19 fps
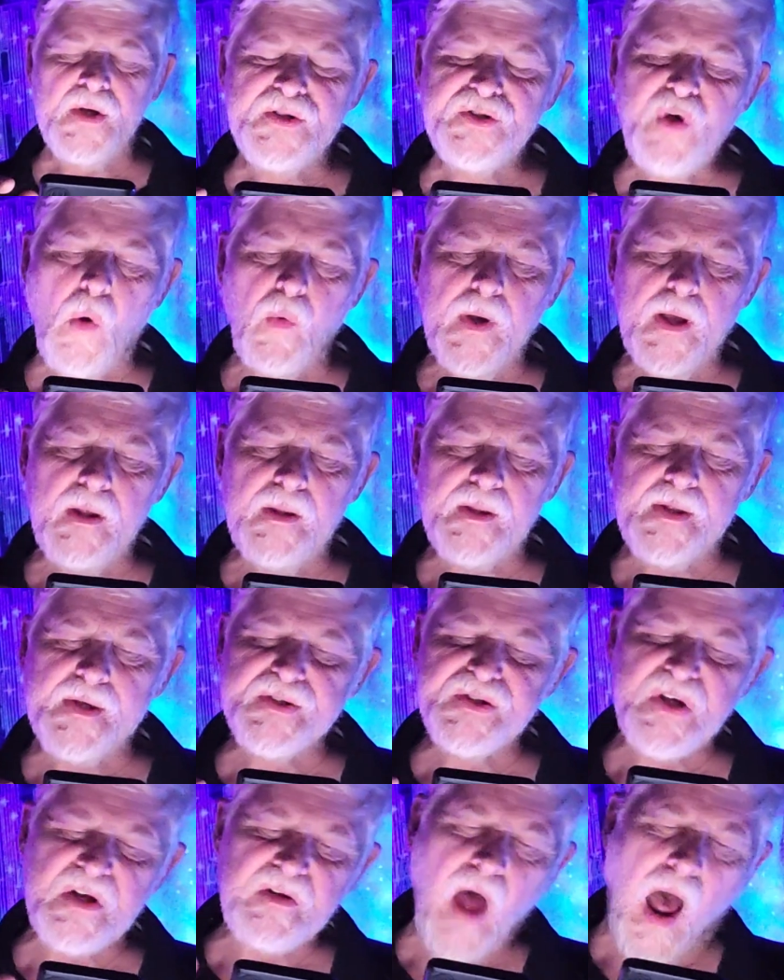So in
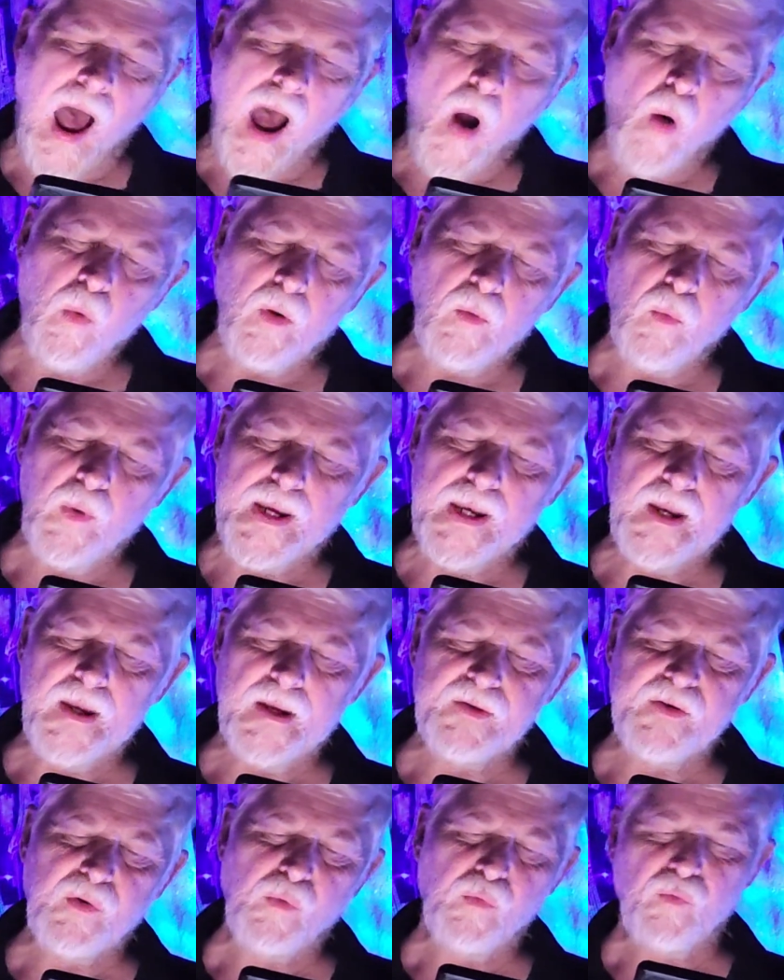this hour, we
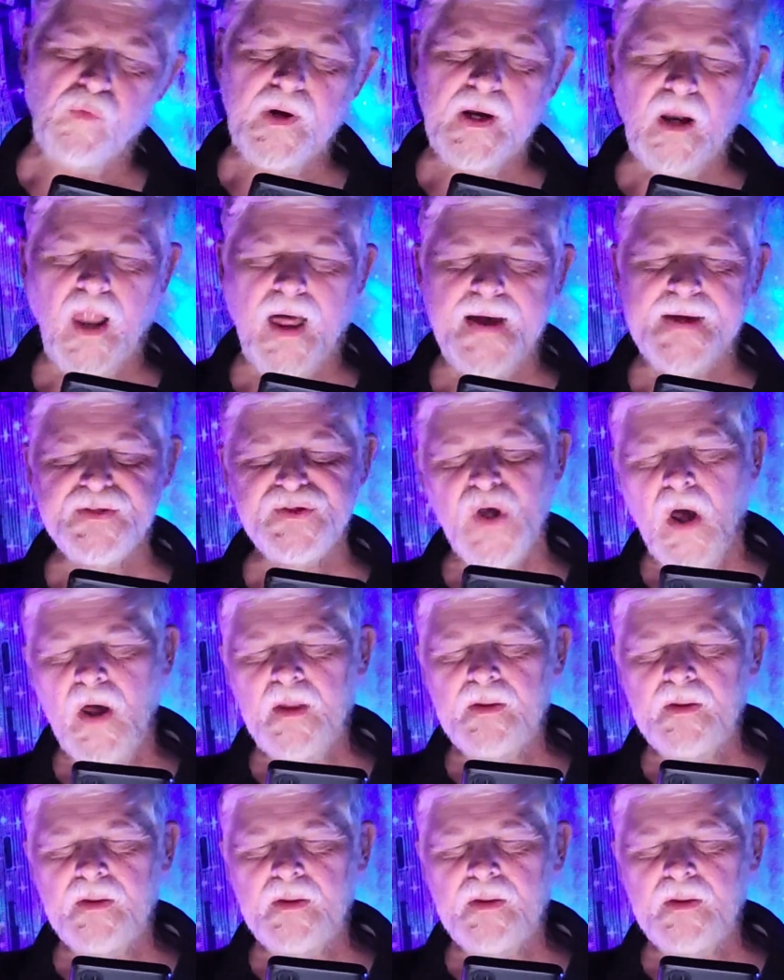need to realize